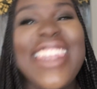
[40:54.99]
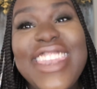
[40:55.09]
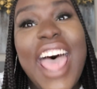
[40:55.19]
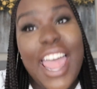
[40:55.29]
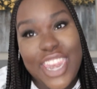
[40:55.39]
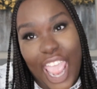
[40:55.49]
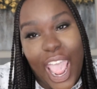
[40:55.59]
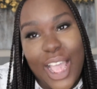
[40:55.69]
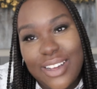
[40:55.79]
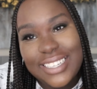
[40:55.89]
Not
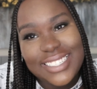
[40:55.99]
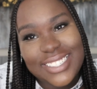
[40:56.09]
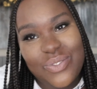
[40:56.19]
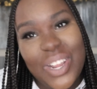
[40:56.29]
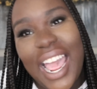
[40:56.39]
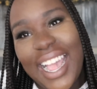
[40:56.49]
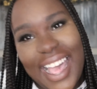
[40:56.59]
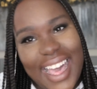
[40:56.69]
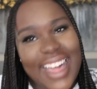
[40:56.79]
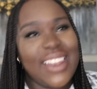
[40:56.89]
now. What I
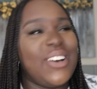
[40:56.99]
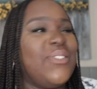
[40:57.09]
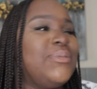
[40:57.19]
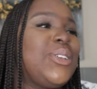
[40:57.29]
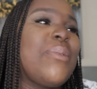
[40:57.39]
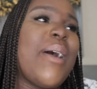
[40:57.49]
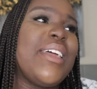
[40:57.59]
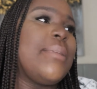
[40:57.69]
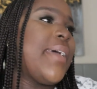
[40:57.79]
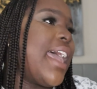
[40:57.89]
got, I love. I'm talking
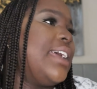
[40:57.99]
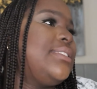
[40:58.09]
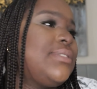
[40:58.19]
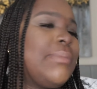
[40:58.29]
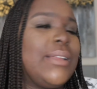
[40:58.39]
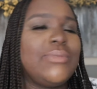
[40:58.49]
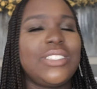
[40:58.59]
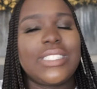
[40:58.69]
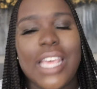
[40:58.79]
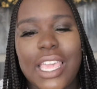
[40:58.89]
about in the past. If somebody
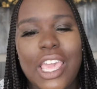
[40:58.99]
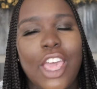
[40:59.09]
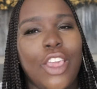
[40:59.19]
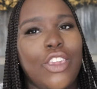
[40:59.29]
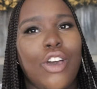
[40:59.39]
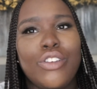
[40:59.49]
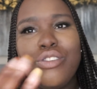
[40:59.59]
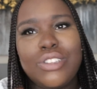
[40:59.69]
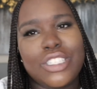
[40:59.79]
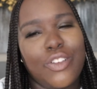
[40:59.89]
was just like, yo,
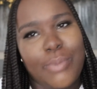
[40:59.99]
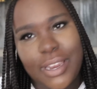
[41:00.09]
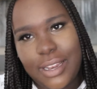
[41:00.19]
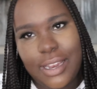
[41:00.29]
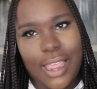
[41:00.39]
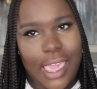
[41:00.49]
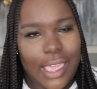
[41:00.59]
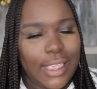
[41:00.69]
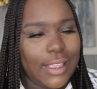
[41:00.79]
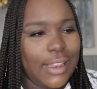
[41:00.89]
you deserve better than that.